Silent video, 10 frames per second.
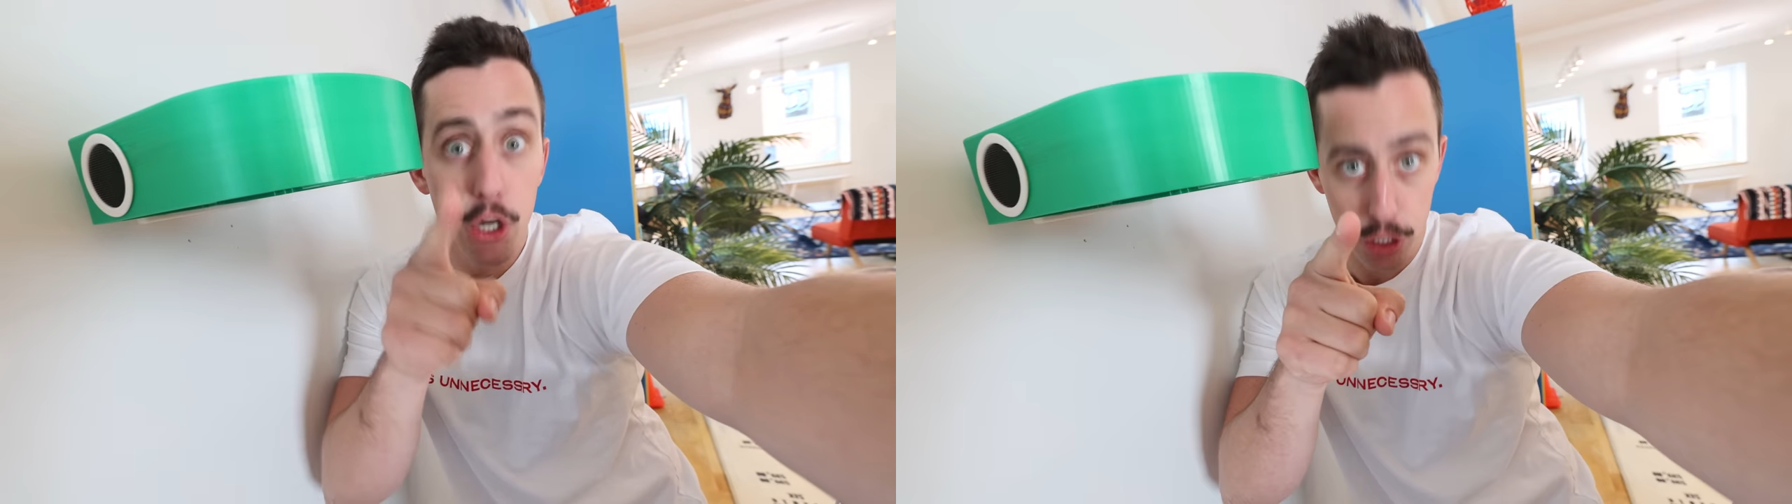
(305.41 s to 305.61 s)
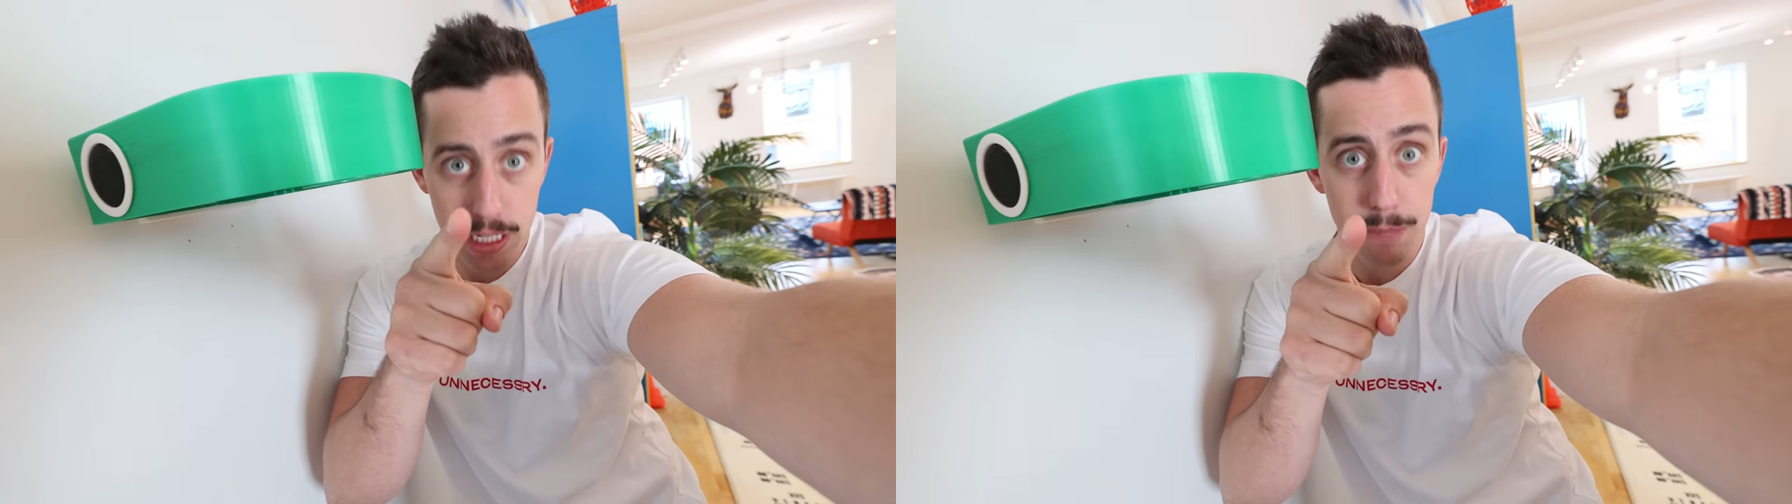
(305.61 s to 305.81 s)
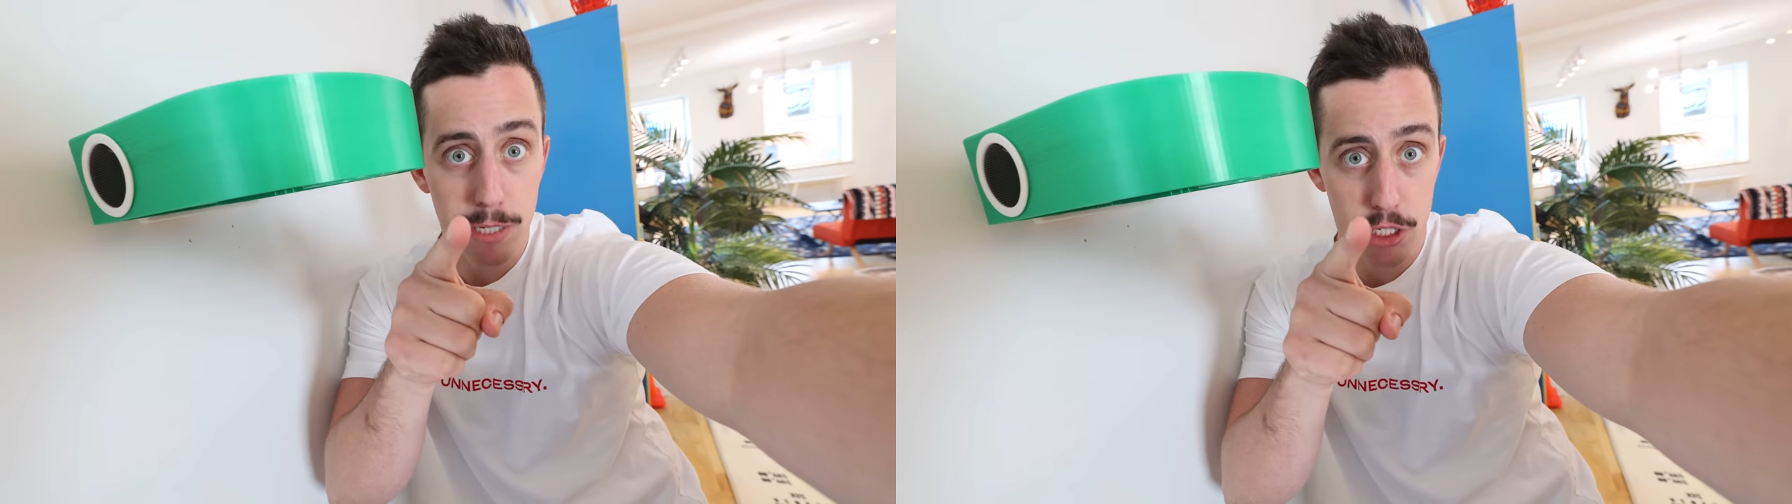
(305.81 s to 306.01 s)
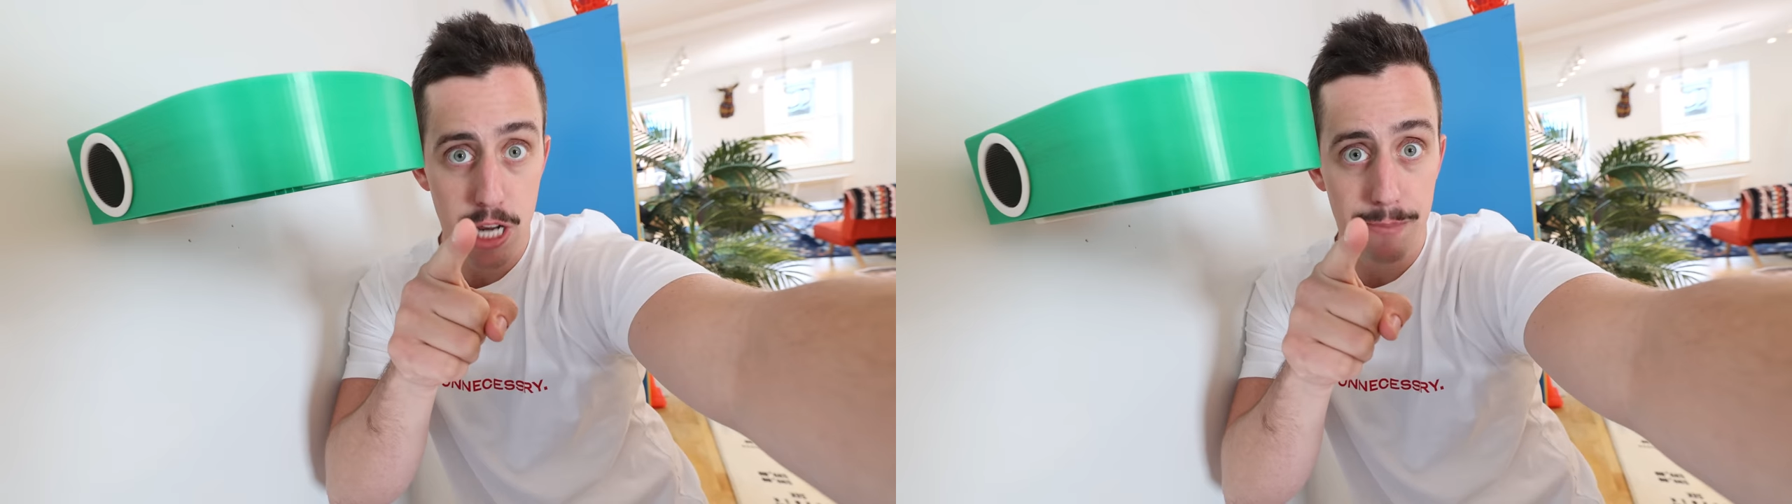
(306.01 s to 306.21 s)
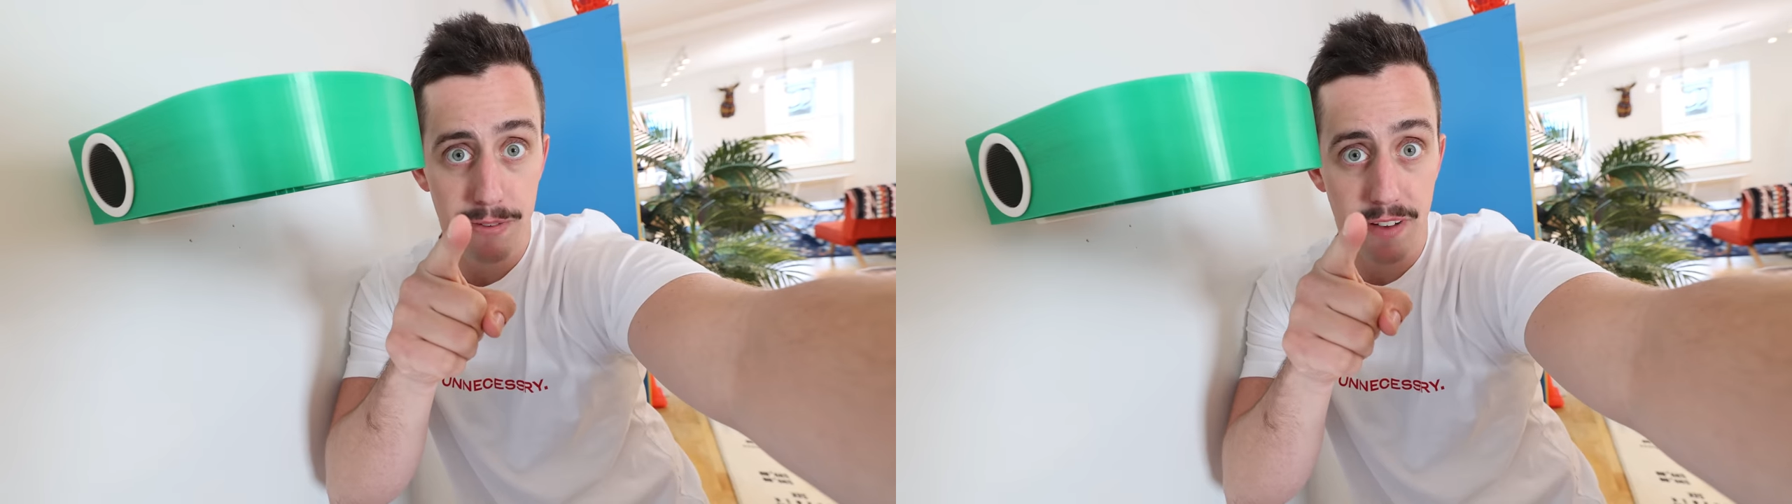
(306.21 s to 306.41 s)
hooked up to
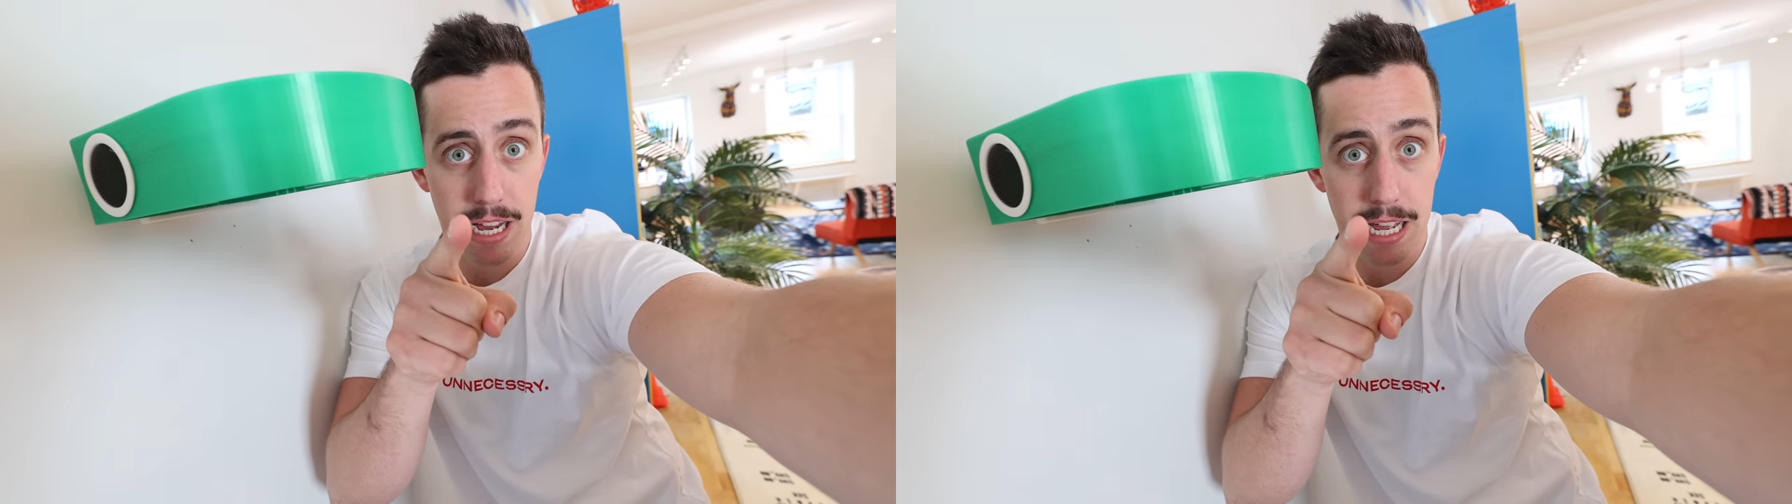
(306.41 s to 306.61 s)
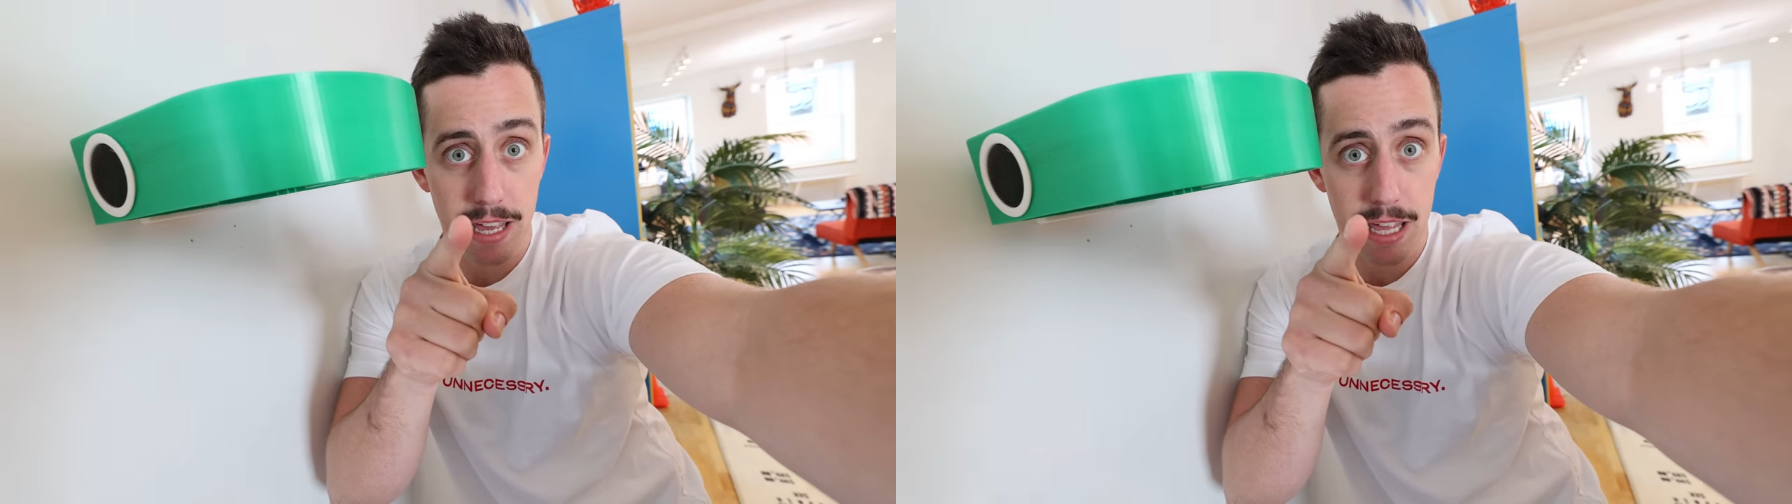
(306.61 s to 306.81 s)
Shopify.